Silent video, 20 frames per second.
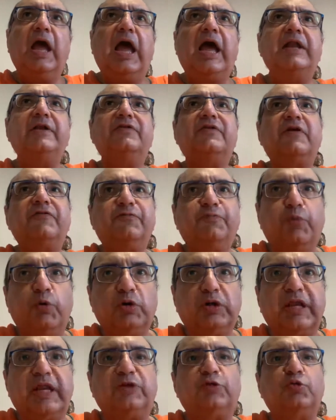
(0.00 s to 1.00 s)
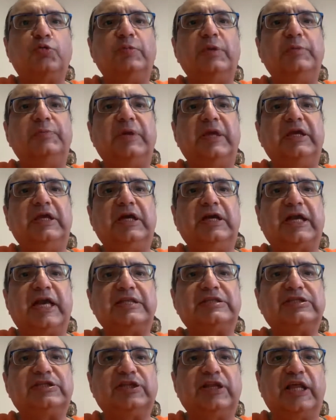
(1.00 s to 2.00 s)
And Rough Book led to me being a
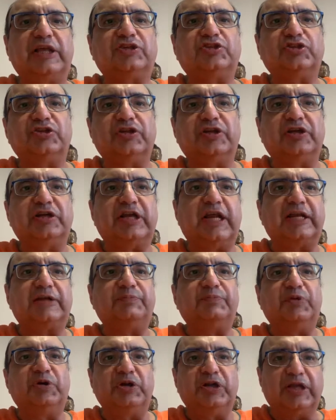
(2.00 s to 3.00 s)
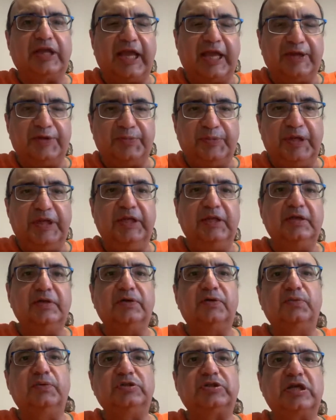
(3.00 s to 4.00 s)
guest lecturer at Pearl Academy,
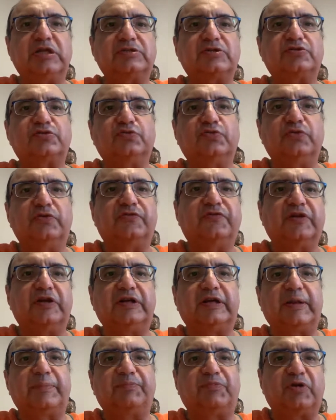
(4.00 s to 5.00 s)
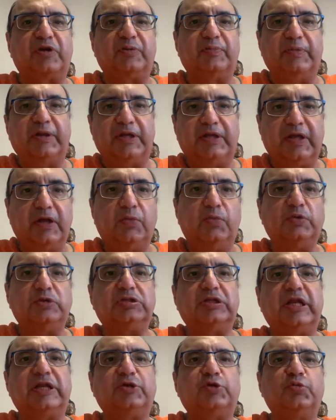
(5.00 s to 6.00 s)
which has a School of Contemporary Media,
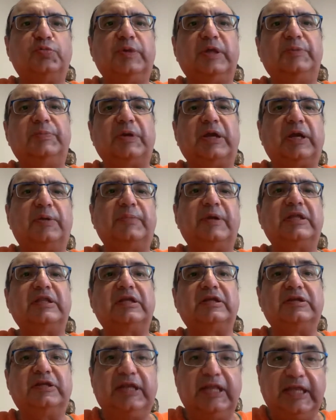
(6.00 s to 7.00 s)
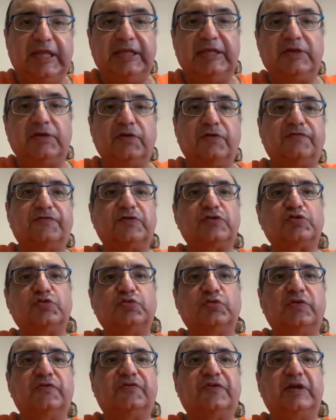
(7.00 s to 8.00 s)
which led to me becoming the Dean of the
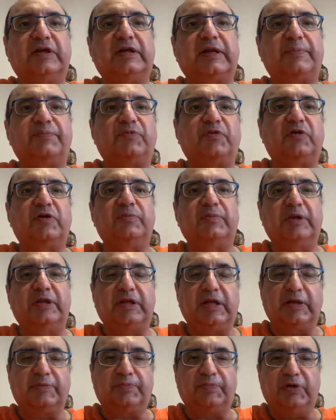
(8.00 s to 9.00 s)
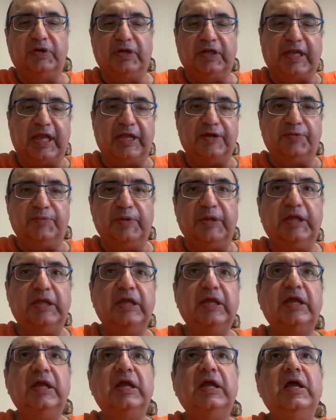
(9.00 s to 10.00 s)
School of Contemporary Media at Pearl Academy,
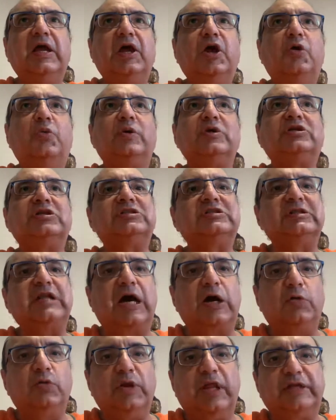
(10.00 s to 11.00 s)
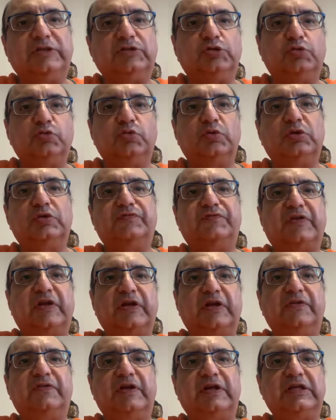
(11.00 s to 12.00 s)
which has now led to a
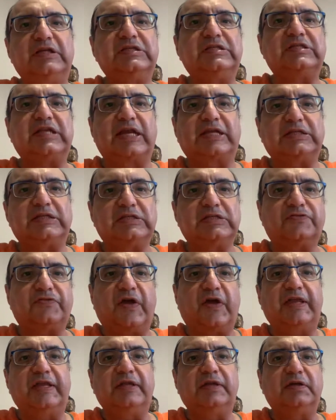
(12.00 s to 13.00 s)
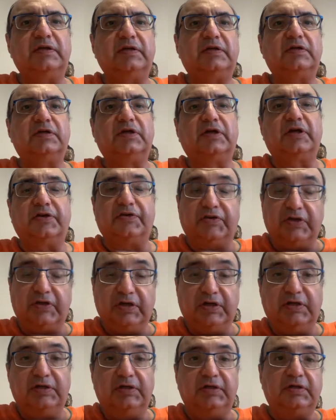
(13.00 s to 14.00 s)
very, very satisfying
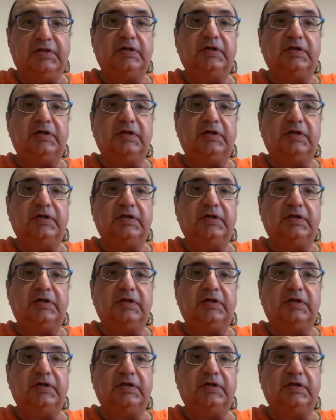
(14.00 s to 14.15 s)
career